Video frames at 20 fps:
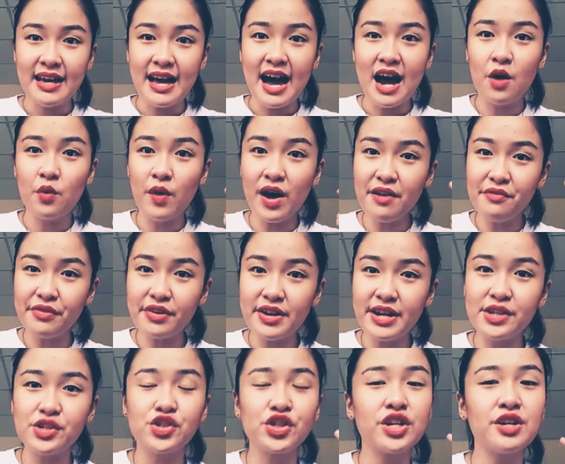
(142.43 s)
However,
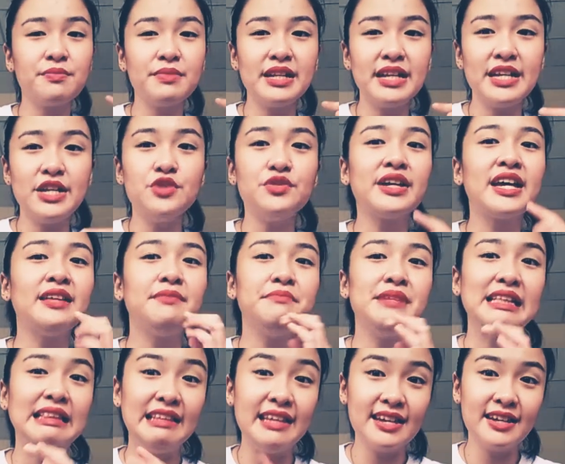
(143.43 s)
in Germany, you can
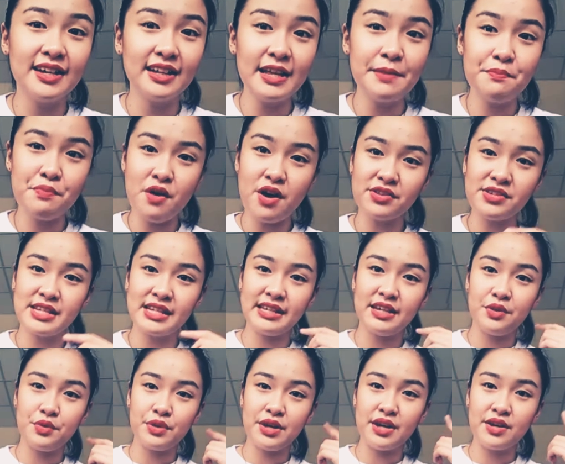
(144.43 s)
be legally
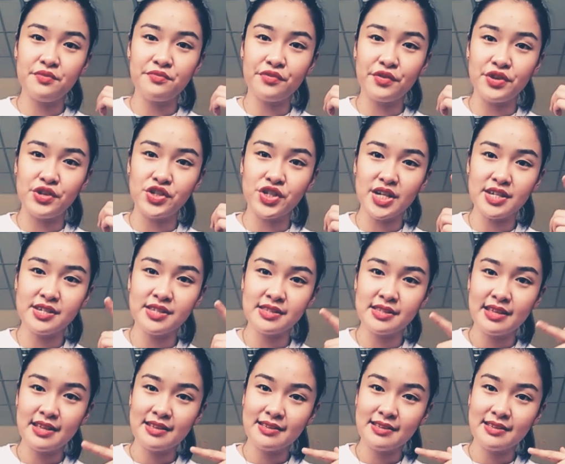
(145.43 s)
prosecuted for just